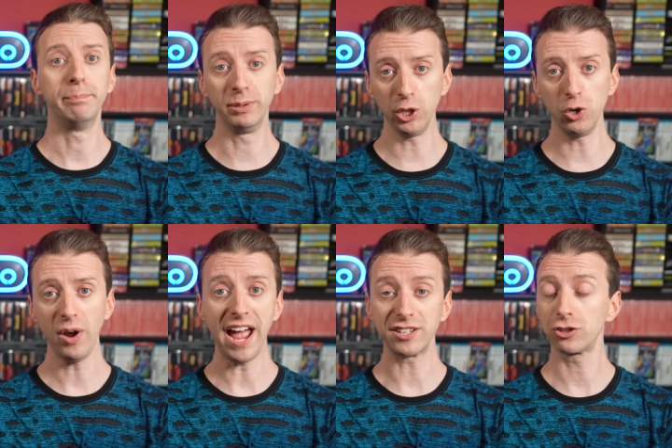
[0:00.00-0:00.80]
Blue
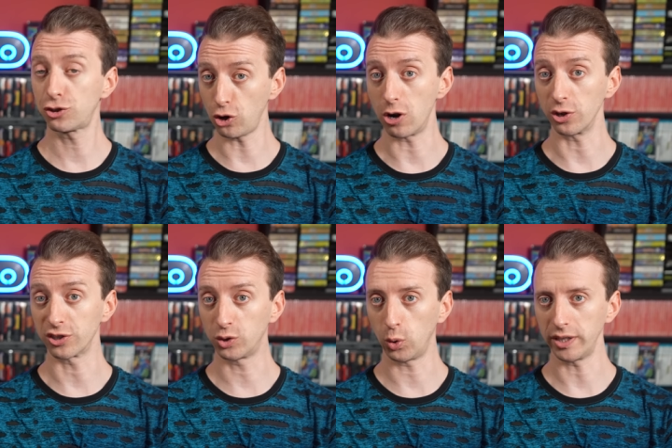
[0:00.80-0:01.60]
has stronger
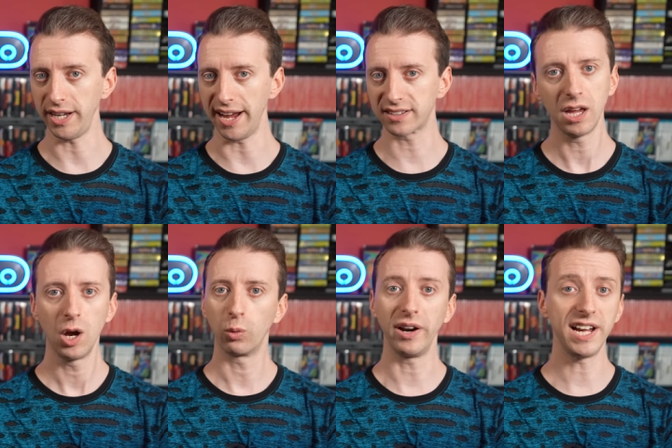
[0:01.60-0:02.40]
sword attacks,
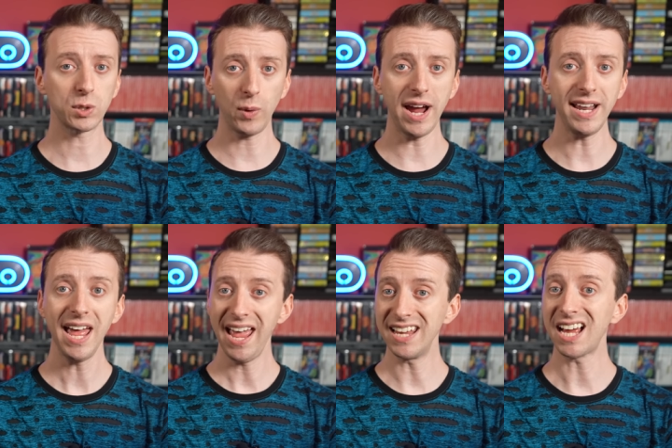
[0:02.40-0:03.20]
whereas red
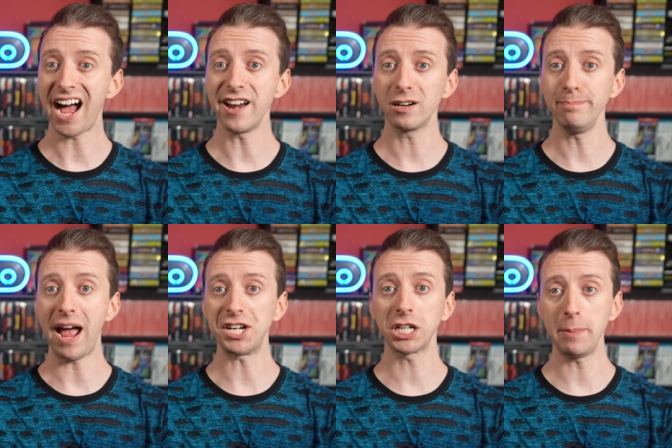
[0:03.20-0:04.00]
has higher
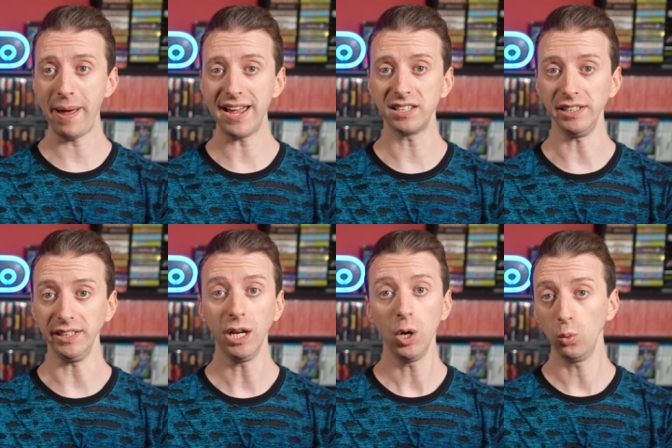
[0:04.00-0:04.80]
magic
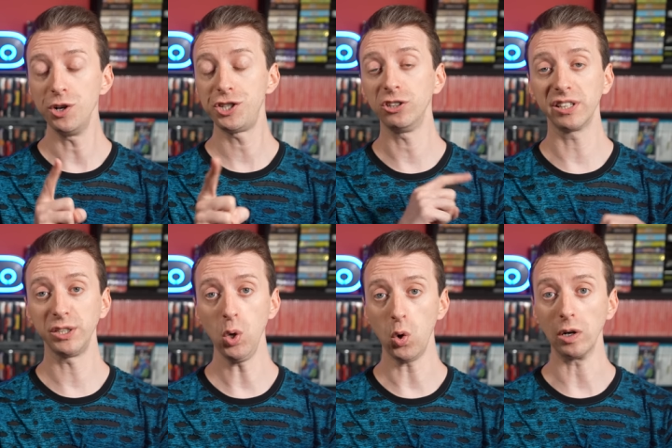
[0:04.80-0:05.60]
capacity, which you'll
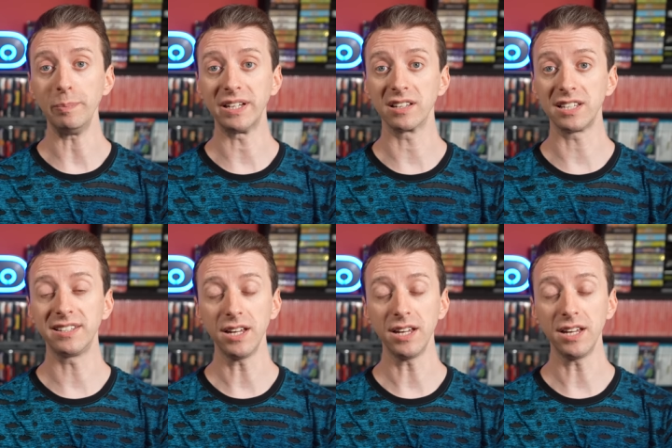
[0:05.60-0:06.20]
ignore because he